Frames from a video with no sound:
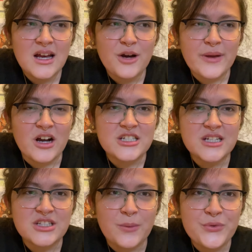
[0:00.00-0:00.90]
my gosh,
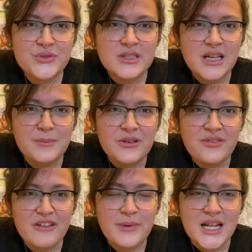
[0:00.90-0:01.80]
it's almost gonna be
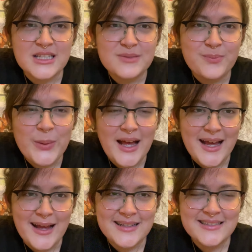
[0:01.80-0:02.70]
5 minutes,
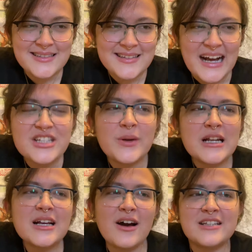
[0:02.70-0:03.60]
but I just wanted
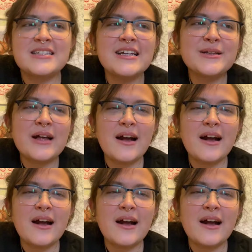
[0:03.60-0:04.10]
to, honestly,